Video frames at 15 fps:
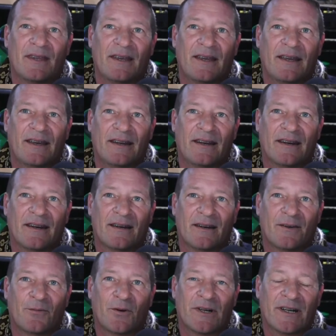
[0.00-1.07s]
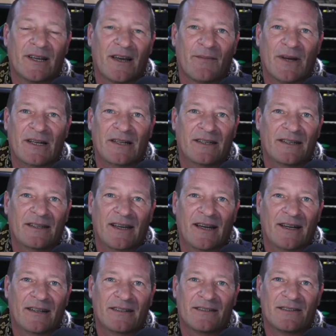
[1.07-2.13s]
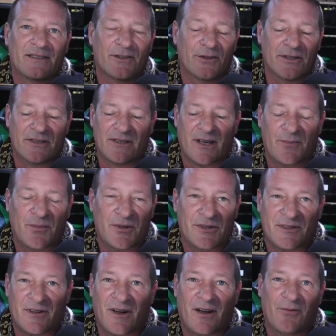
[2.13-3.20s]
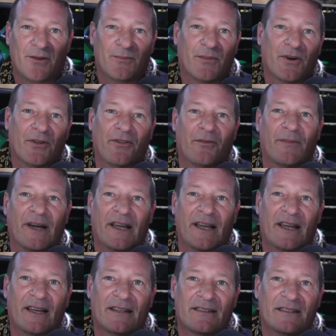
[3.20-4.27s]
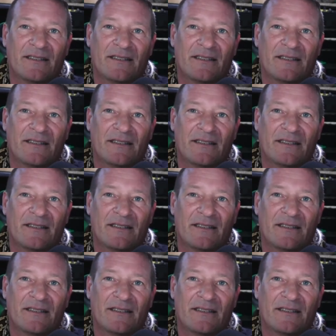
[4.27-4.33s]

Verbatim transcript: And uh, one time I did that, and as soon as I pushed off with both of my hands,